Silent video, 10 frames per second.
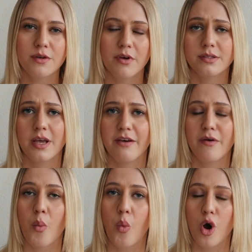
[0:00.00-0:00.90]
of us
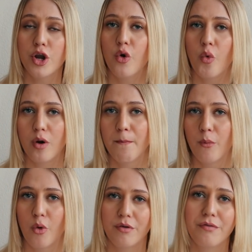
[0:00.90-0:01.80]
have one or
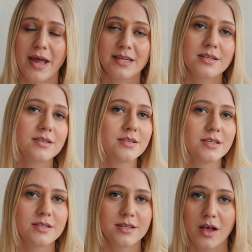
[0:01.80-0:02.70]
more fantasy
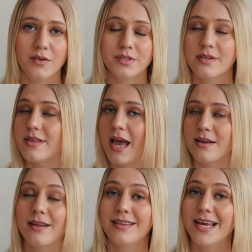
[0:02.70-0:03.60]
selves
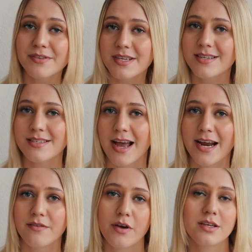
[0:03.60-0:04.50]
that lives
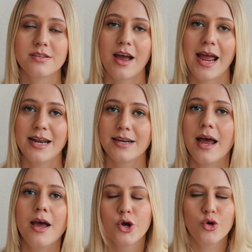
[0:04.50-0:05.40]
inside of us and
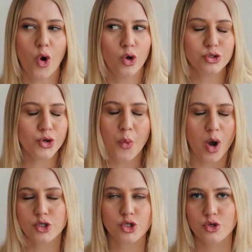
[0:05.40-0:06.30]
who also
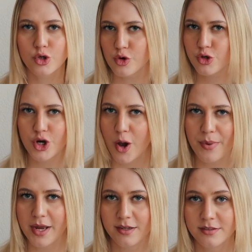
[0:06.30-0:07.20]
wants to go
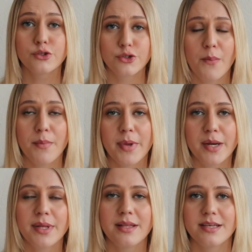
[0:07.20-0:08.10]
shopping. Some
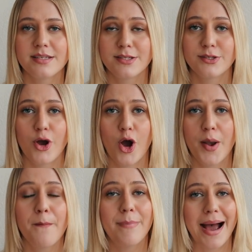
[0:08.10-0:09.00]
minimalists
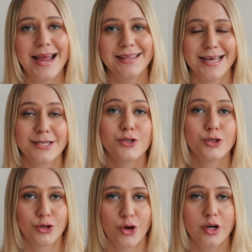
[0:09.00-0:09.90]
on buy less
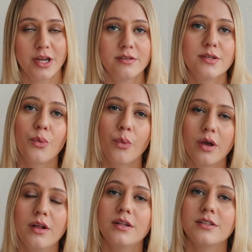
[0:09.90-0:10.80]
journeys
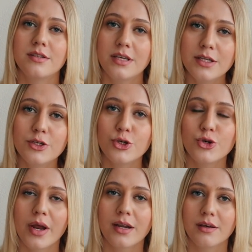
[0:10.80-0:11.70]
will teach
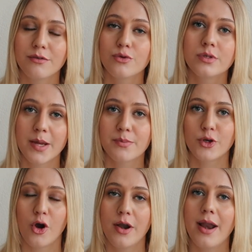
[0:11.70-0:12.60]
you and give you
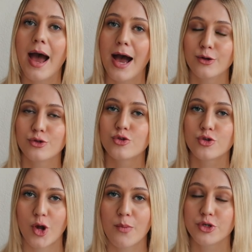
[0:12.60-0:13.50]
tips on how to
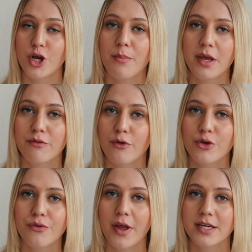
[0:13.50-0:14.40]
stop shopping for
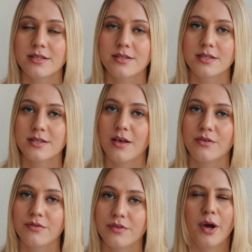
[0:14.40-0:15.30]
your fantasy
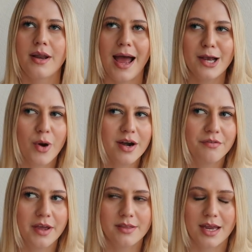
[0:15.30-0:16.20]
self, but I quite
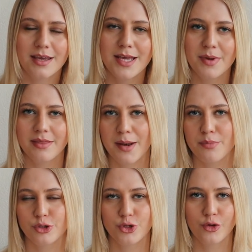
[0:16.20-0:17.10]
think that keeping that
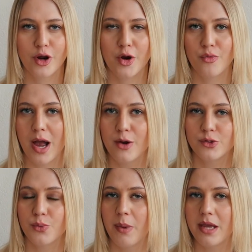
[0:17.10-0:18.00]
persona
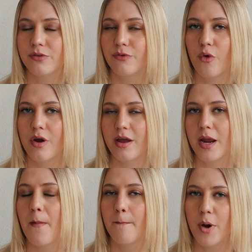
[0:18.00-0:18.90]
around makes for
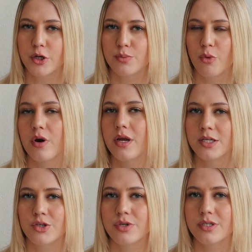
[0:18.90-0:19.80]
a much more
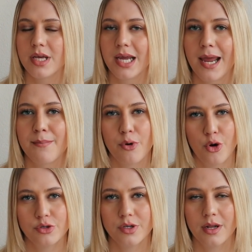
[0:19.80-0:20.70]
interesting and
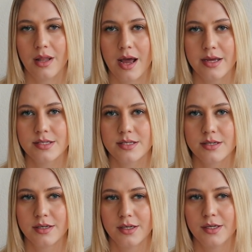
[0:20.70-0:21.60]

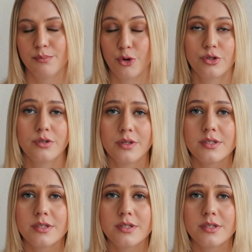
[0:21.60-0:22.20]
personalized personal